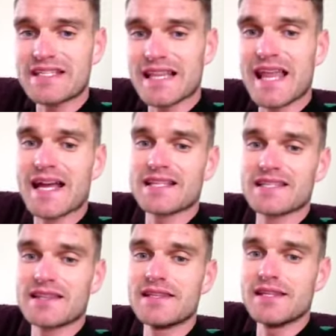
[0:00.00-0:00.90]
select
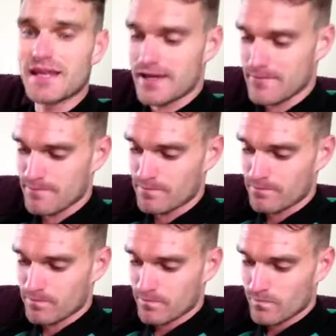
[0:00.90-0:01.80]
the
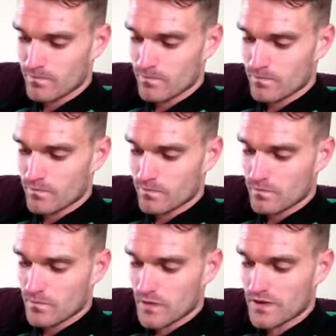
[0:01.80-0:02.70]

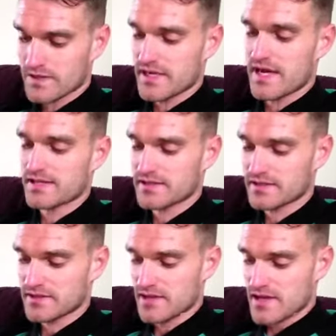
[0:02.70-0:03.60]

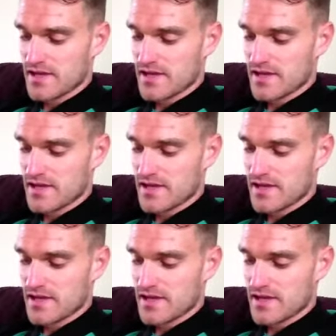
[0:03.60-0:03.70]
tests,